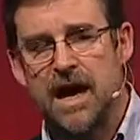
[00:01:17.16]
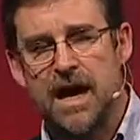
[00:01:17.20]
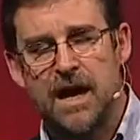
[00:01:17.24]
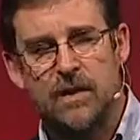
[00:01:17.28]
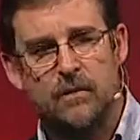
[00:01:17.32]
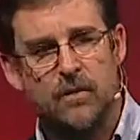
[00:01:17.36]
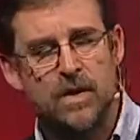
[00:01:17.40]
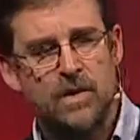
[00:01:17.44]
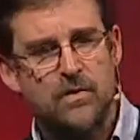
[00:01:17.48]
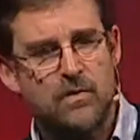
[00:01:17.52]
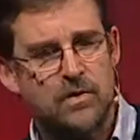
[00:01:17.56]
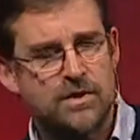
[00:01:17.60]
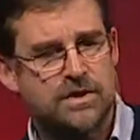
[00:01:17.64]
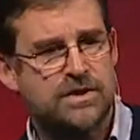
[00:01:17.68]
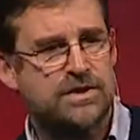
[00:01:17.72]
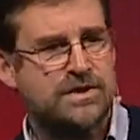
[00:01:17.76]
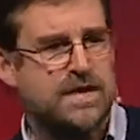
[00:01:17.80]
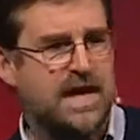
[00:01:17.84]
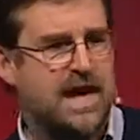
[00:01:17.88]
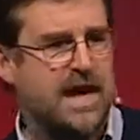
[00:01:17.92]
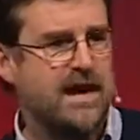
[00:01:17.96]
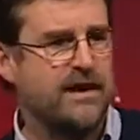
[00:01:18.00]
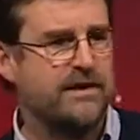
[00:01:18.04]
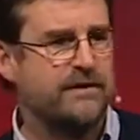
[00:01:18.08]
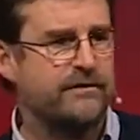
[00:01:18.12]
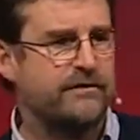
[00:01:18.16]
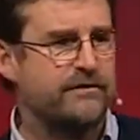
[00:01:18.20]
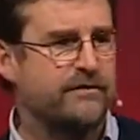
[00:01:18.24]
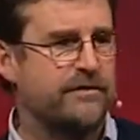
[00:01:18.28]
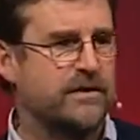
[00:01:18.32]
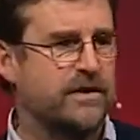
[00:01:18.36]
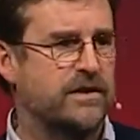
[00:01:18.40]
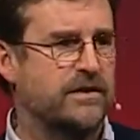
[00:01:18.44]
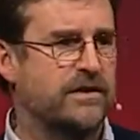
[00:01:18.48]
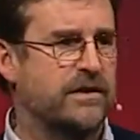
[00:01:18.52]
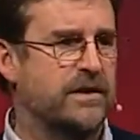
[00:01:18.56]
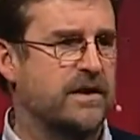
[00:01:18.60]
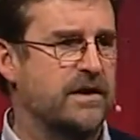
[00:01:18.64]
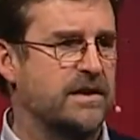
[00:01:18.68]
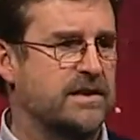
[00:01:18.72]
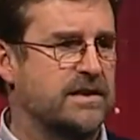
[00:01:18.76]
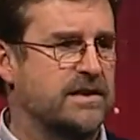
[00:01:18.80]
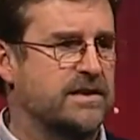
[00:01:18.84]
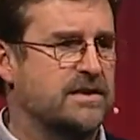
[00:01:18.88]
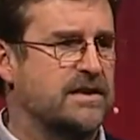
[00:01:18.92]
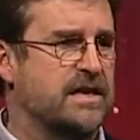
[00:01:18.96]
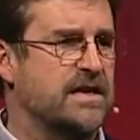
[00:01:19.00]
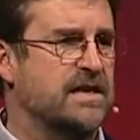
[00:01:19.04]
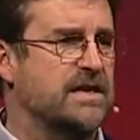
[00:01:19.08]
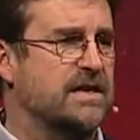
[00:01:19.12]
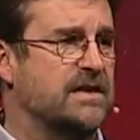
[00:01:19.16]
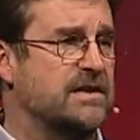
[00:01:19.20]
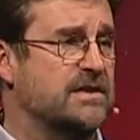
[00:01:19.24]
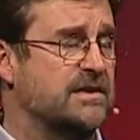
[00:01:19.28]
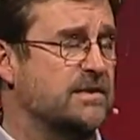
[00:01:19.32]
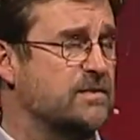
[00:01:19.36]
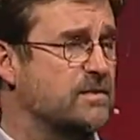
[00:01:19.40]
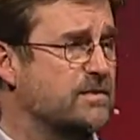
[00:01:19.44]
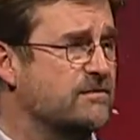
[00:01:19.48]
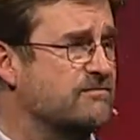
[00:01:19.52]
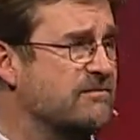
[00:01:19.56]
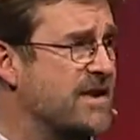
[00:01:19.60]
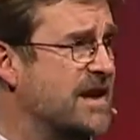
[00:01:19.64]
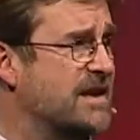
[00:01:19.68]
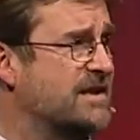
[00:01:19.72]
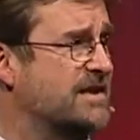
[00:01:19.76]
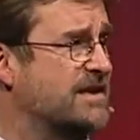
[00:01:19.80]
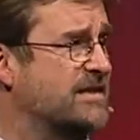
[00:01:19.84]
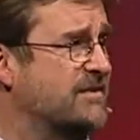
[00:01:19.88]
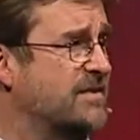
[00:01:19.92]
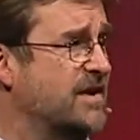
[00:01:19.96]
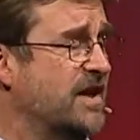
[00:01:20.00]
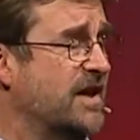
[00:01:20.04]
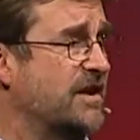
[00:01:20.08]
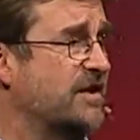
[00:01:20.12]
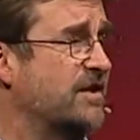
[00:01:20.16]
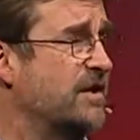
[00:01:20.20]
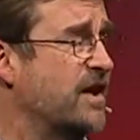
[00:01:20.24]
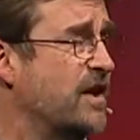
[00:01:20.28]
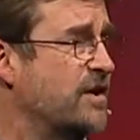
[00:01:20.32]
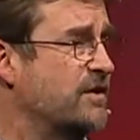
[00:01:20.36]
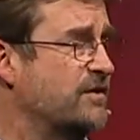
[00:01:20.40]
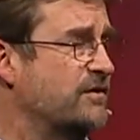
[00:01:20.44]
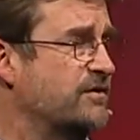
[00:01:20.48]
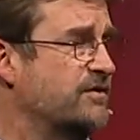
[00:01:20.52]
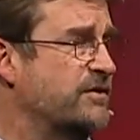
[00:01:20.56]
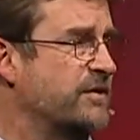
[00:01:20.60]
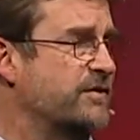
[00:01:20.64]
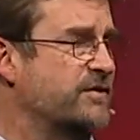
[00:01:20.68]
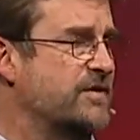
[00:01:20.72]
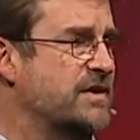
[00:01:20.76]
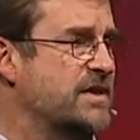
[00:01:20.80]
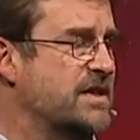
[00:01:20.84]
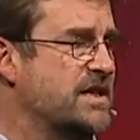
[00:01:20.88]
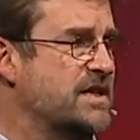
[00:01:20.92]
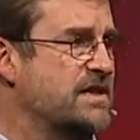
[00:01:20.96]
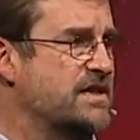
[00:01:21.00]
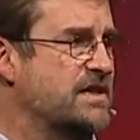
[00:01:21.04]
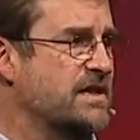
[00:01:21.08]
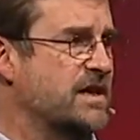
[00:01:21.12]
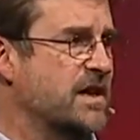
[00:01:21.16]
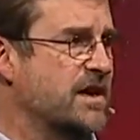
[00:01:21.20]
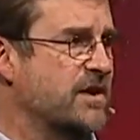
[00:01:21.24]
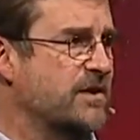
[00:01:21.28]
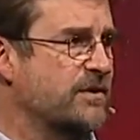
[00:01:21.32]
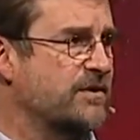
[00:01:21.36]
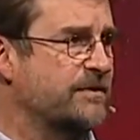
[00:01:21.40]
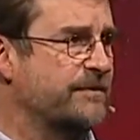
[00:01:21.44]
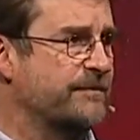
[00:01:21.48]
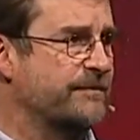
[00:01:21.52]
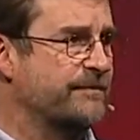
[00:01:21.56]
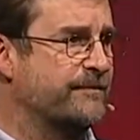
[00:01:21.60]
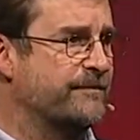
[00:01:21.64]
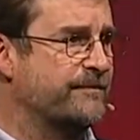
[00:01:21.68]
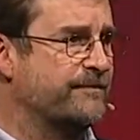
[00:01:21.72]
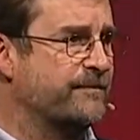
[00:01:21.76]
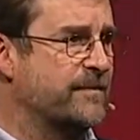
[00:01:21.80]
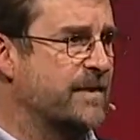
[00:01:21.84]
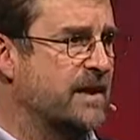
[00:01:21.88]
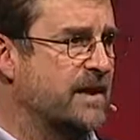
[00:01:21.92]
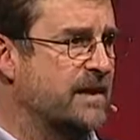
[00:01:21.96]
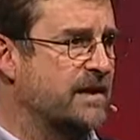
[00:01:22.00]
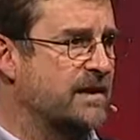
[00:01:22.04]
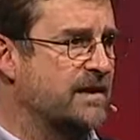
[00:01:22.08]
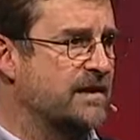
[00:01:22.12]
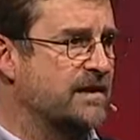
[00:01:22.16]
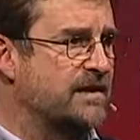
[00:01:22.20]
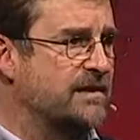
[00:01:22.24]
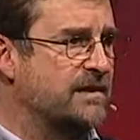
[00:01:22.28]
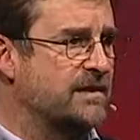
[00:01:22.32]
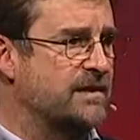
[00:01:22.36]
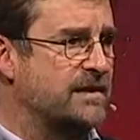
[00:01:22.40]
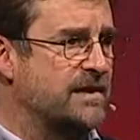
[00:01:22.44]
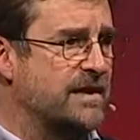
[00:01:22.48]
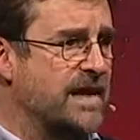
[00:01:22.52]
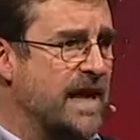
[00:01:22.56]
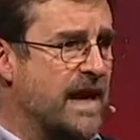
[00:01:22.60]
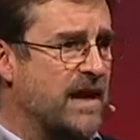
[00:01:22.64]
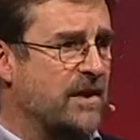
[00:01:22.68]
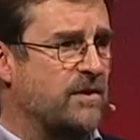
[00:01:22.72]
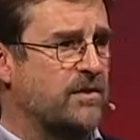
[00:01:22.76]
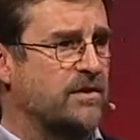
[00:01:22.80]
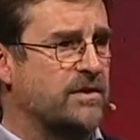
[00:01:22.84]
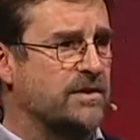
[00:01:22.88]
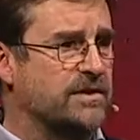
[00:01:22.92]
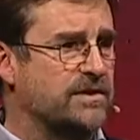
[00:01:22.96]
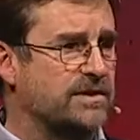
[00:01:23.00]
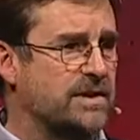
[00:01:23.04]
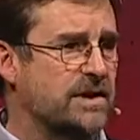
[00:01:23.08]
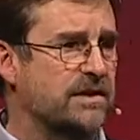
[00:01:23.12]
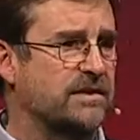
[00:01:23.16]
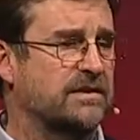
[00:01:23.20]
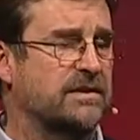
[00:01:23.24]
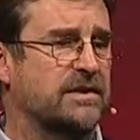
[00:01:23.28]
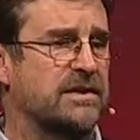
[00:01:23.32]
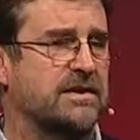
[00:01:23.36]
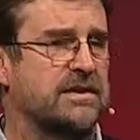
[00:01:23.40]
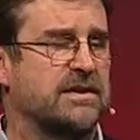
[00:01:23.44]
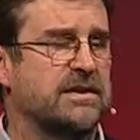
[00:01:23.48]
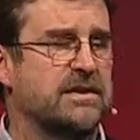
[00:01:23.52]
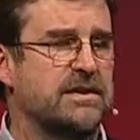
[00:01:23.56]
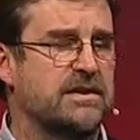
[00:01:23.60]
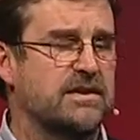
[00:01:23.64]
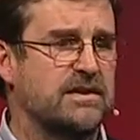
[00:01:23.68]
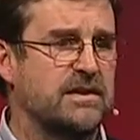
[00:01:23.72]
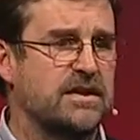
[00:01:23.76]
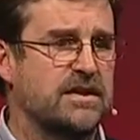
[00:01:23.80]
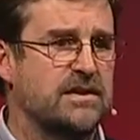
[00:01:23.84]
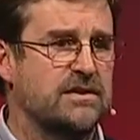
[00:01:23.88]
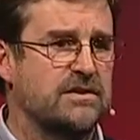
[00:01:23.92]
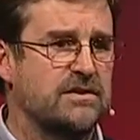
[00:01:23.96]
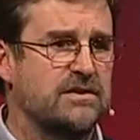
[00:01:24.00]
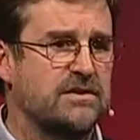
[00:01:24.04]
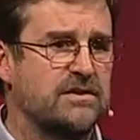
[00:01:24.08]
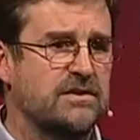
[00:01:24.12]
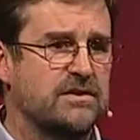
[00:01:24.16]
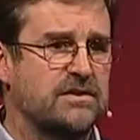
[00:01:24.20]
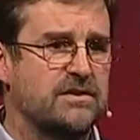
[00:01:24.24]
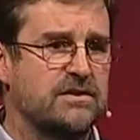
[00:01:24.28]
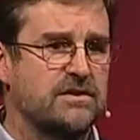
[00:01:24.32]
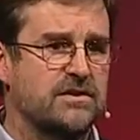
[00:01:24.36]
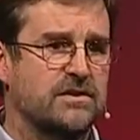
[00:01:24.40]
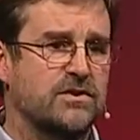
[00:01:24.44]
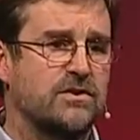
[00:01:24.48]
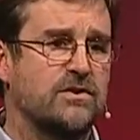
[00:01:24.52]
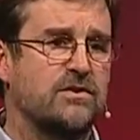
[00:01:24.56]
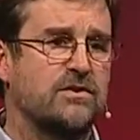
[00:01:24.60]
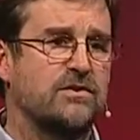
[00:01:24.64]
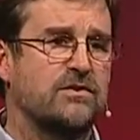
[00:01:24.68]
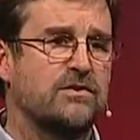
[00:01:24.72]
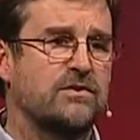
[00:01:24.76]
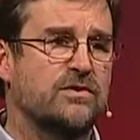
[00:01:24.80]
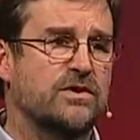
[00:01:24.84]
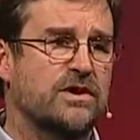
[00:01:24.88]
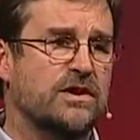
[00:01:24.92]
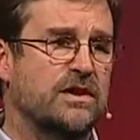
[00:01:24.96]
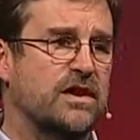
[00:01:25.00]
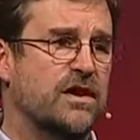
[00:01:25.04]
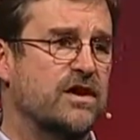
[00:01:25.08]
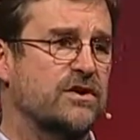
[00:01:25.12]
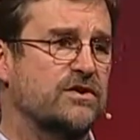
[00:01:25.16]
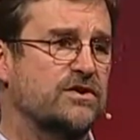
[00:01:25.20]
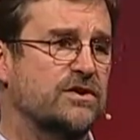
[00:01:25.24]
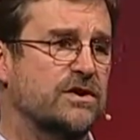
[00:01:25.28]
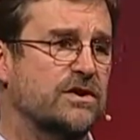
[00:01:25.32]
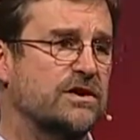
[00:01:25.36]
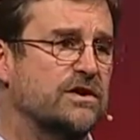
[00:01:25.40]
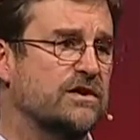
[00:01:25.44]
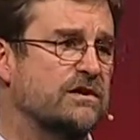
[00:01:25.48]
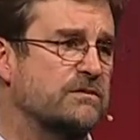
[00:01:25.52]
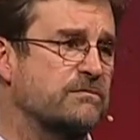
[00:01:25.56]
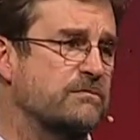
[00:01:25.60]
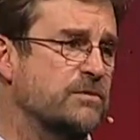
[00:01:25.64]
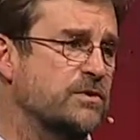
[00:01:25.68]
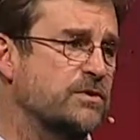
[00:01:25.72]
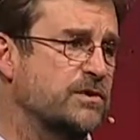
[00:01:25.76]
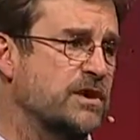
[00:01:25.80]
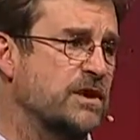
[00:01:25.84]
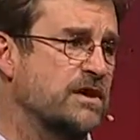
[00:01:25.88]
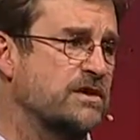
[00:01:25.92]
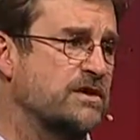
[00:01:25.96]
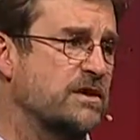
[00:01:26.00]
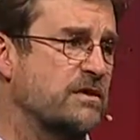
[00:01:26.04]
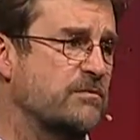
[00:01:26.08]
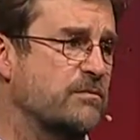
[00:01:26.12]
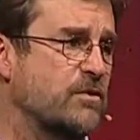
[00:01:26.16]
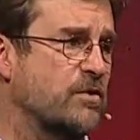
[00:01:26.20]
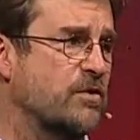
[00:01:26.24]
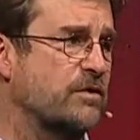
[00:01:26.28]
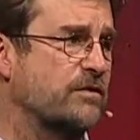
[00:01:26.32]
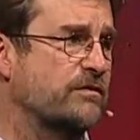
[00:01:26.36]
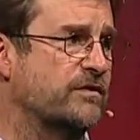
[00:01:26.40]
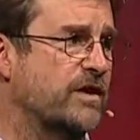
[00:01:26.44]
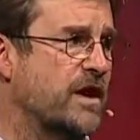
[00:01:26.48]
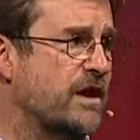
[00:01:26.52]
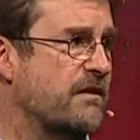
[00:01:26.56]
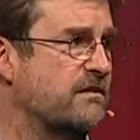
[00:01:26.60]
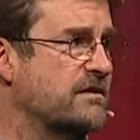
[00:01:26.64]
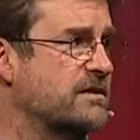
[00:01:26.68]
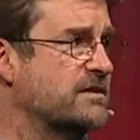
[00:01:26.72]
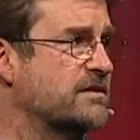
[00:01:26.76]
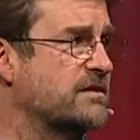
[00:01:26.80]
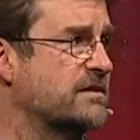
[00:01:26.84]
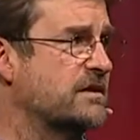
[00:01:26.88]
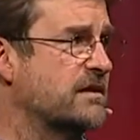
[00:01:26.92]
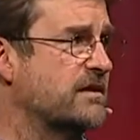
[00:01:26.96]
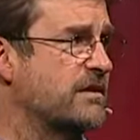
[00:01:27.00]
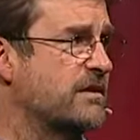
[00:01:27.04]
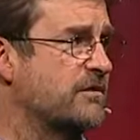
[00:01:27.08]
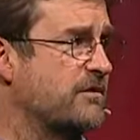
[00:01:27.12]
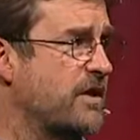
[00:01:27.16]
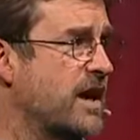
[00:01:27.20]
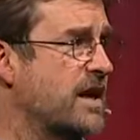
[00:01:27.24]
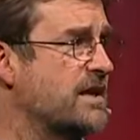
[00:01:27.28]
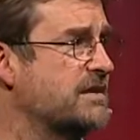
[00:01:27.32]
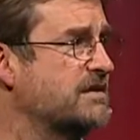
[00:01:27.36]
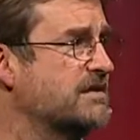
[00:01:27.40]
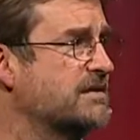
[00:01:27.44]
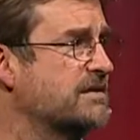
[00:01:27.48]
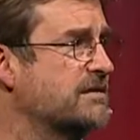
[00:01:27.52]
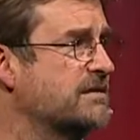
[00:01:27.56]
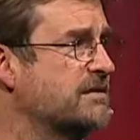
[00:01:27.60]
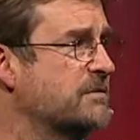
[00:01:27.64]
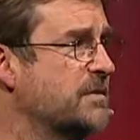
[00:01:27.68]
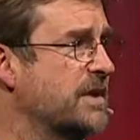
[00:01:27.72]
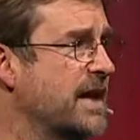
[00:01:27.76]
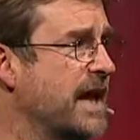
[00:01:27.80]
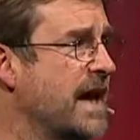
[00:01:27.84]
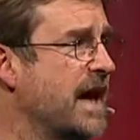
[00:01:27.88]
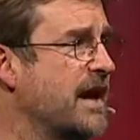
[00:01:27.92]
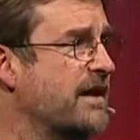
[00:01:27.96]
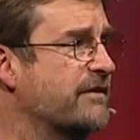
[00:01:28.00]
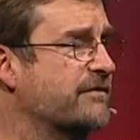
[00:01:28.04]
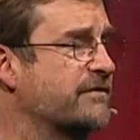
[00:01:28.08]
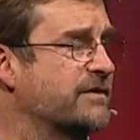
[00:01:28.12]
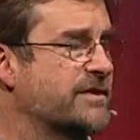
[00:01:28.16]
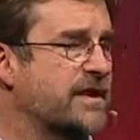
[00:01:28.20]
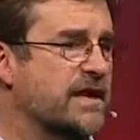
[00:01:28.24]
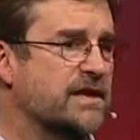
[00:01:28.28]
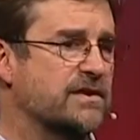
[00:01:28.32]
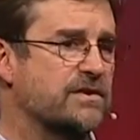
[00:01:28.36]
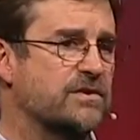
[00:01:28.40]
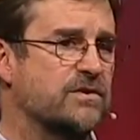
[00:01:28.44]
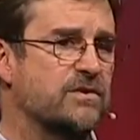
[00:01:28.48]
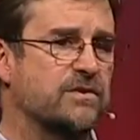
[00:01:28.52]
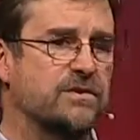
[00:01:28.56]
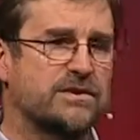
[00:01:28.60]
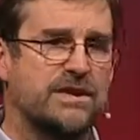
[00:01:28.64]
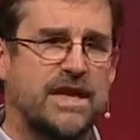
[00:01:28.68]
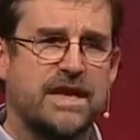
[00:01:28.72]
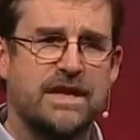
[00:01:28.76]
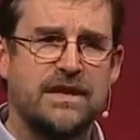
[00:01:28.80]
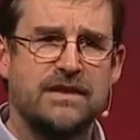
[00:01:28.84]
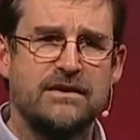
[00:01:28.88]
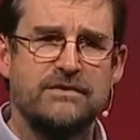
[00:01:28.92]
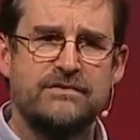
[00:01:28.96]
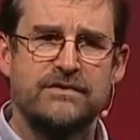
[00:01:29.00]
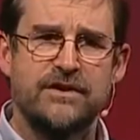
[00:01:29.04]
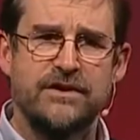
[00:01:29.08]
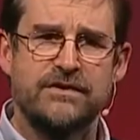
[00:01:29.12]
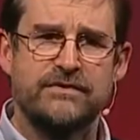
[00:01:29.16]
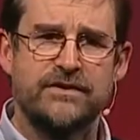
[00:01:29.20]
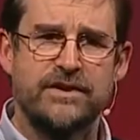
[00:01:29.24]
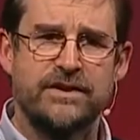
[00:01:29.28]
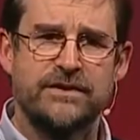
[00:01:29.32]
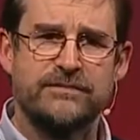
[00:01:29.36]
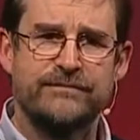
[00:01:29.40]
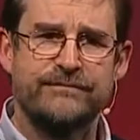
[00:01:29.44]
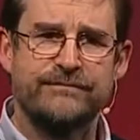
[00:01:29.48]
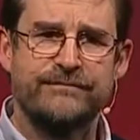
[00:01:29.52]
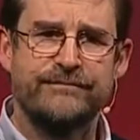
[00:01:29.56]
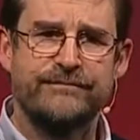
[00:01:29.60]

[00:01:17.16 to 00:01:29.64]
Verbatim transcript: And we wouldn't have a disease that was relatively unknown 50 years ago now suddenly turned into the largest mosquito-borne virus threat that we have, and that's called dengue fever.